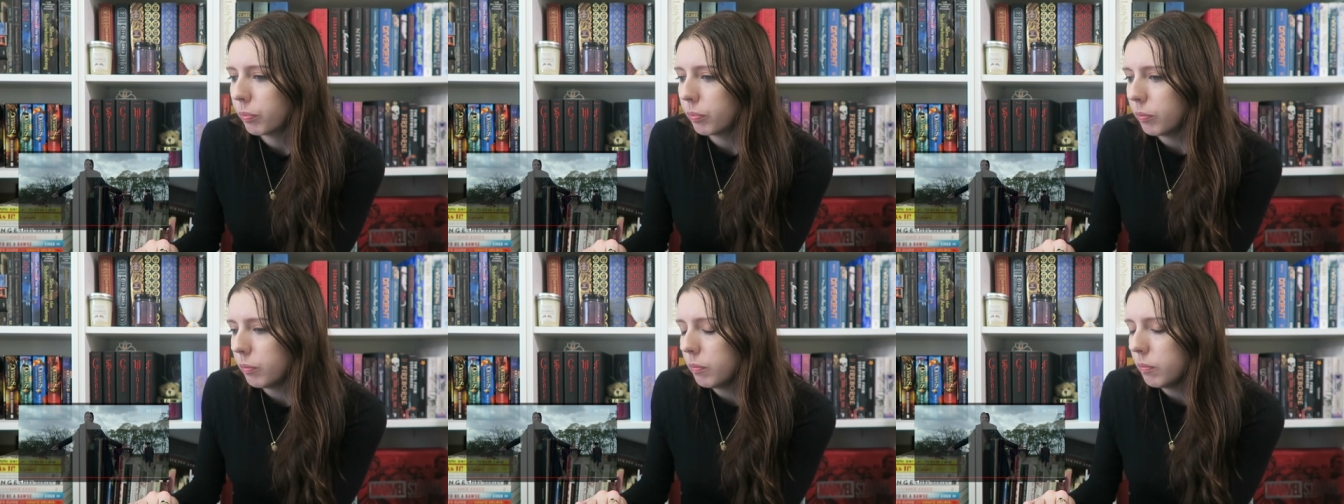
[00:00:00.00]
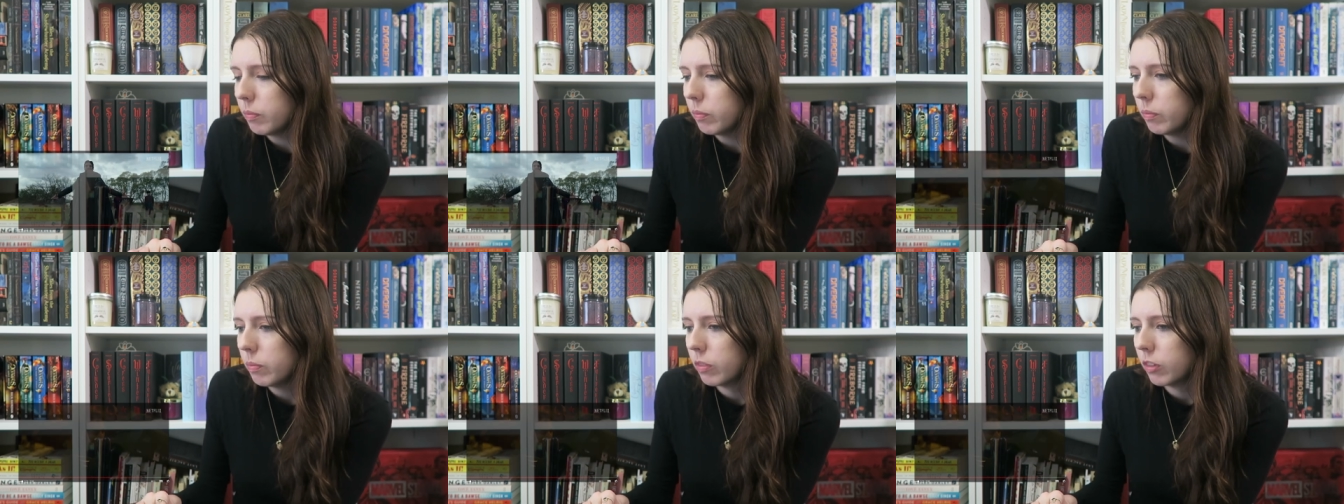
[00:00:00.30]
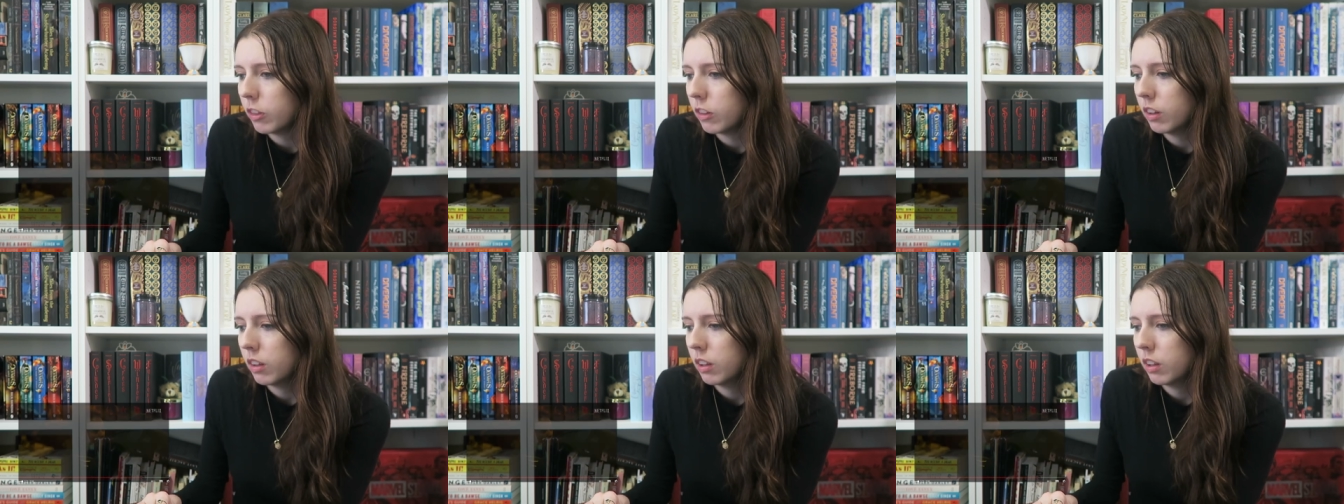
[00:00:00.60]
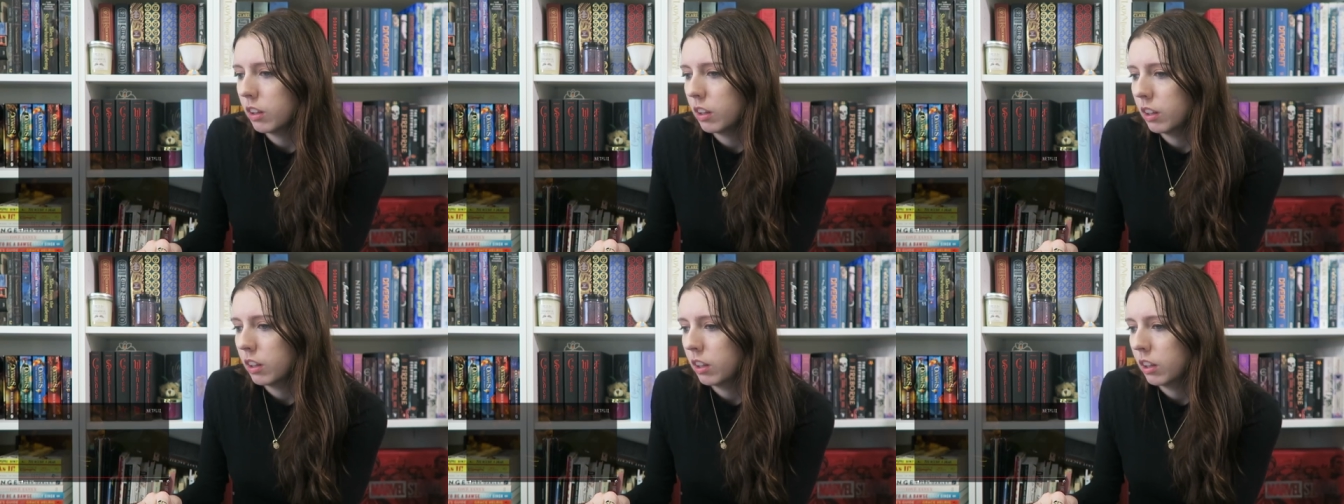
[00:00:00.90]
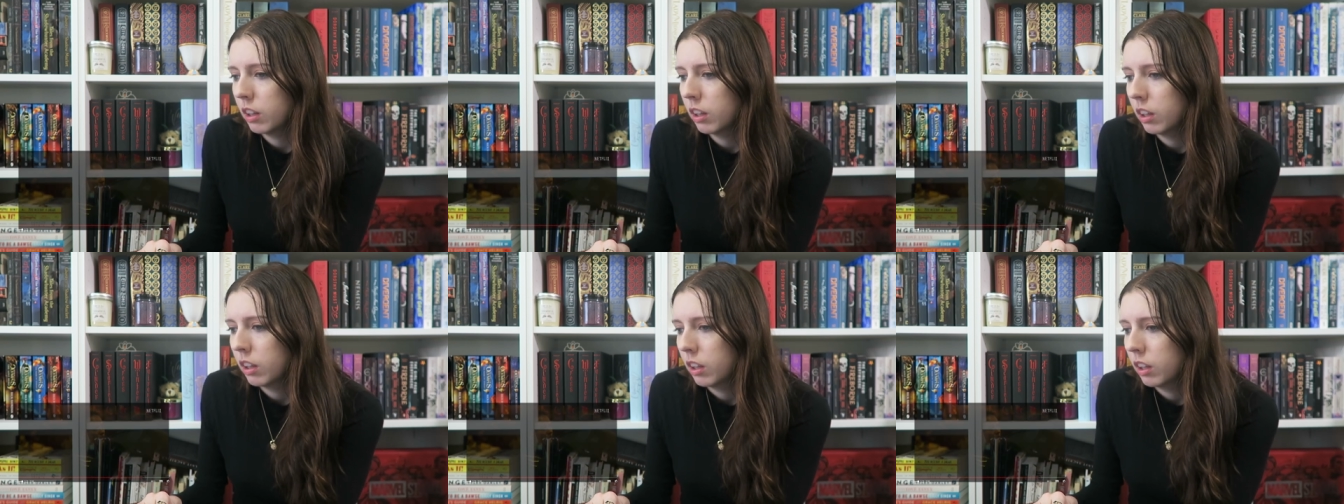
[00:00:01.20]
which is
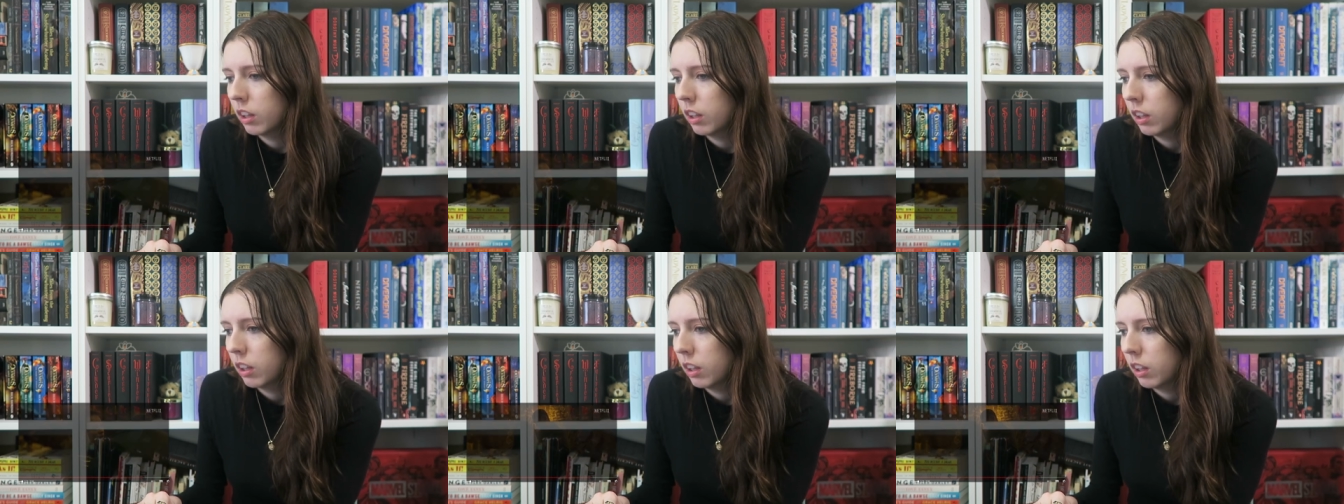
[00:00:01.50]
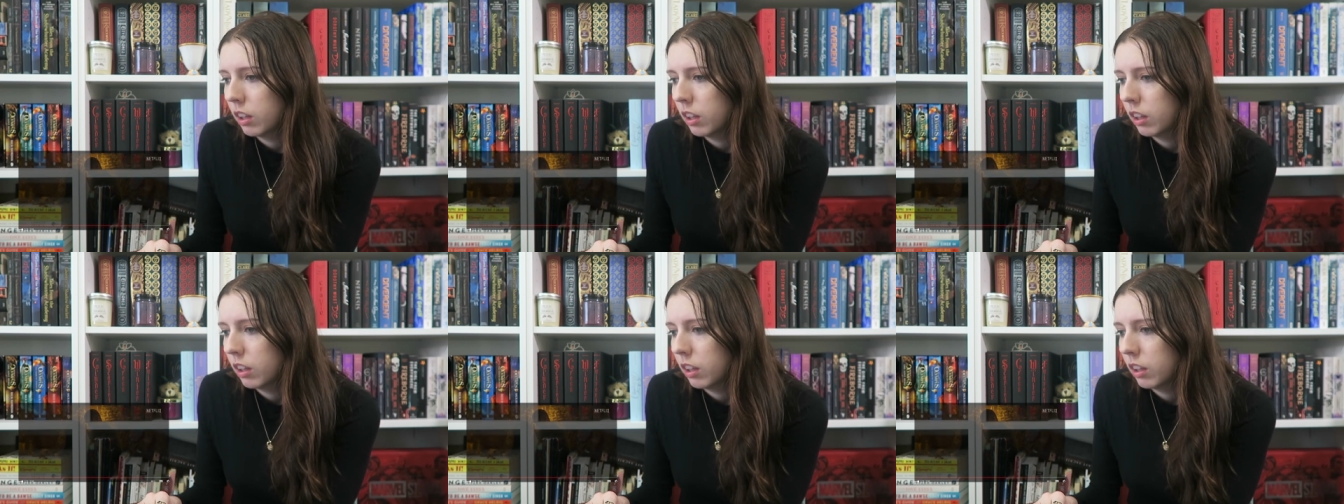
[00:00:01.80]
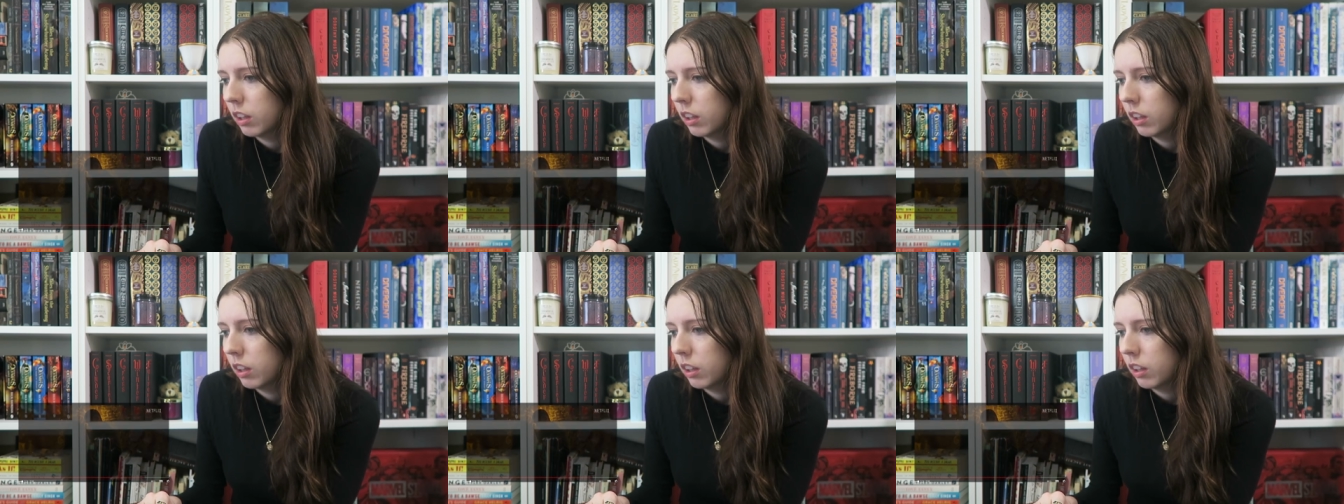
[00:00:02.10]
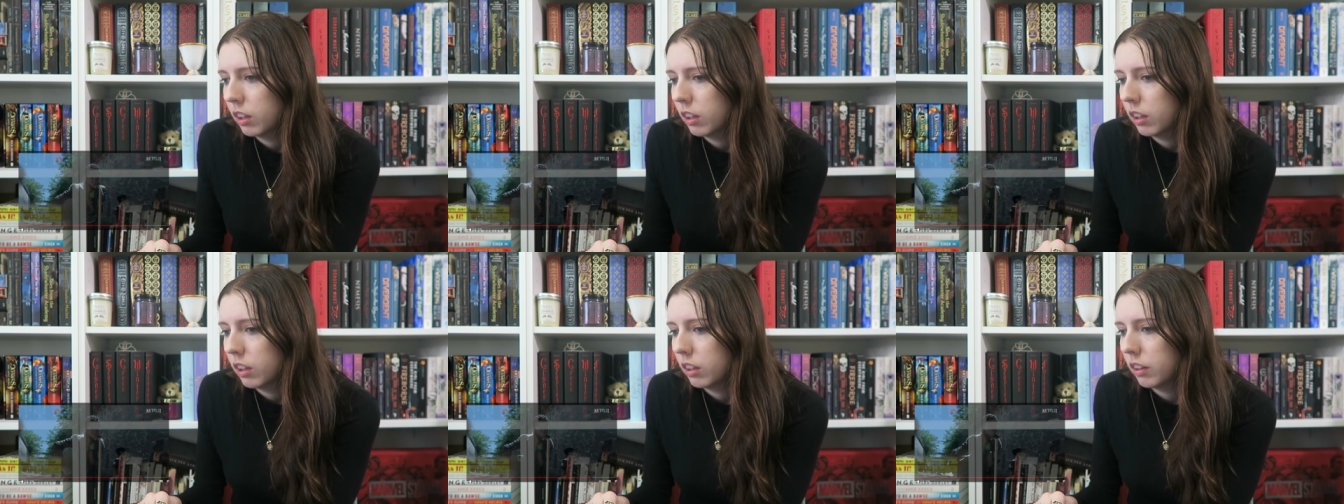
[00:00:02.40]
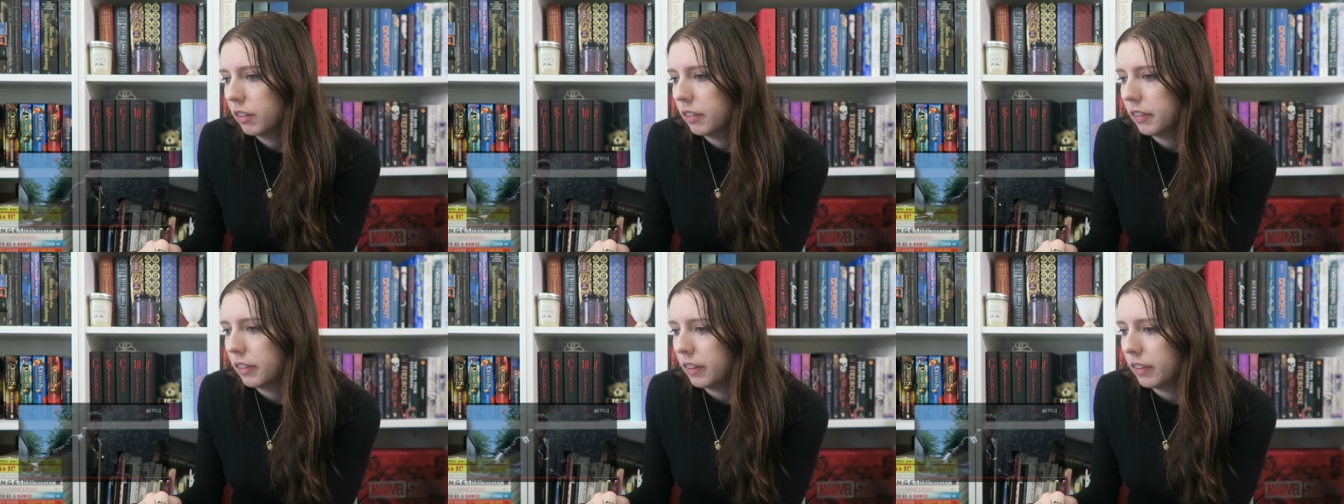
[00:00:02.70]
most precious to
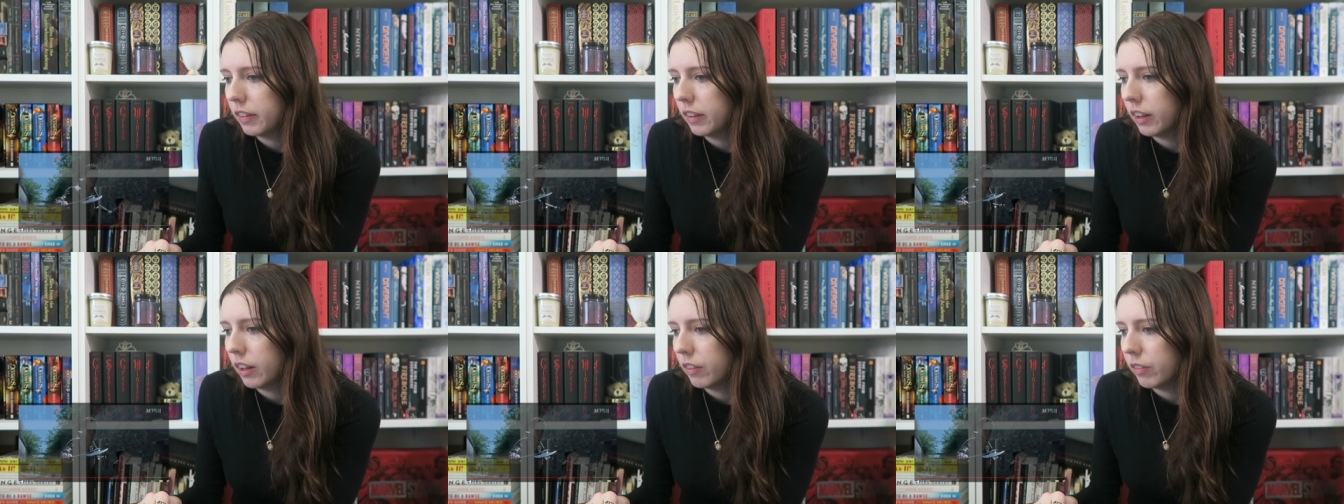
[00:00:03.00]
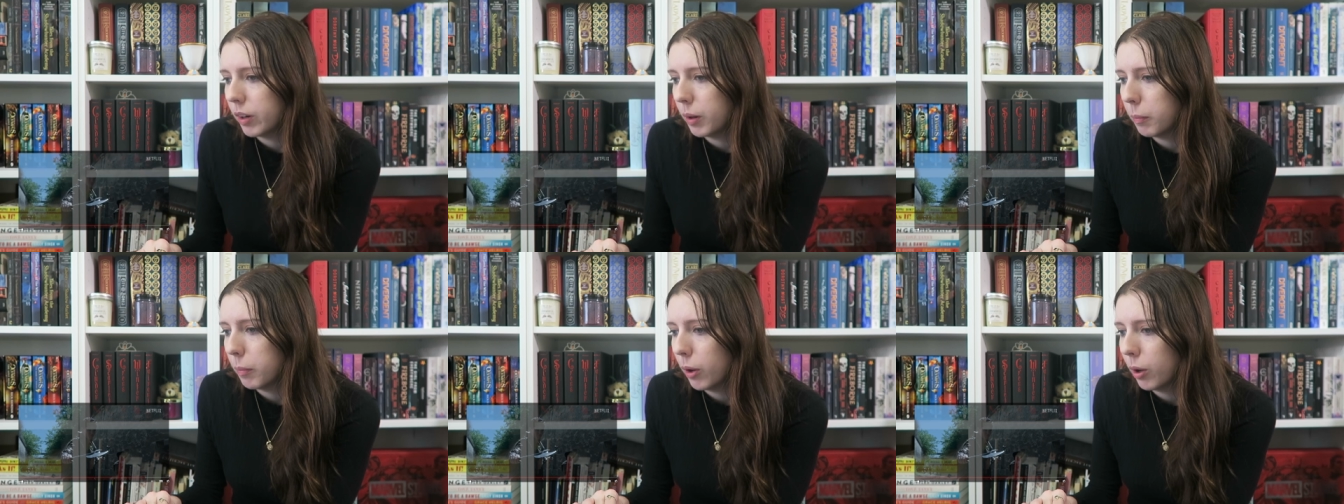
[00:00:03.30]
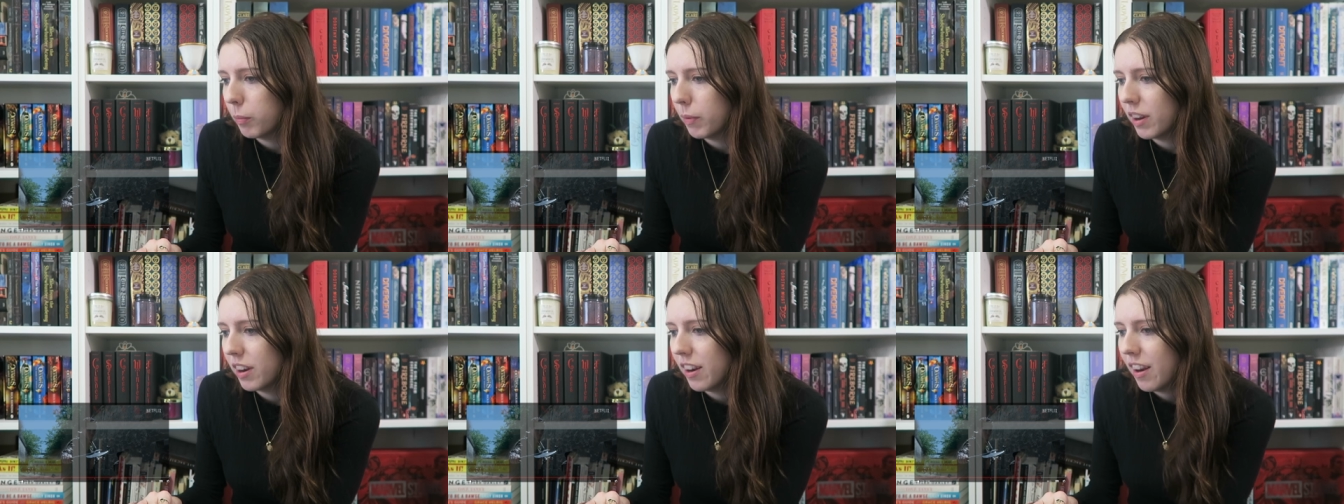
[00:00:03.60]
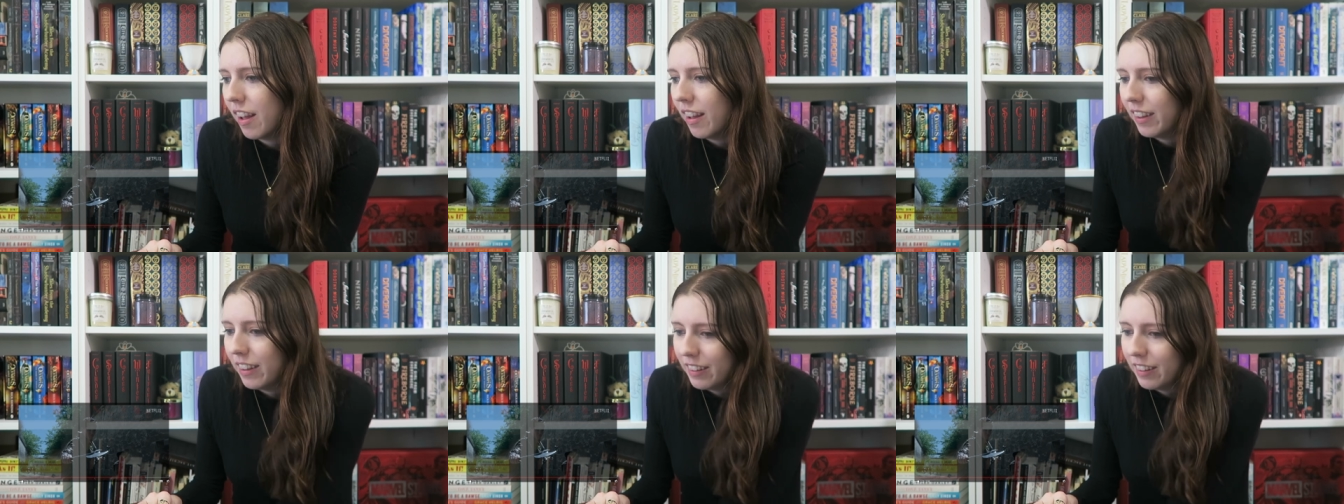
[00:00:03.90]
you. And in a moment.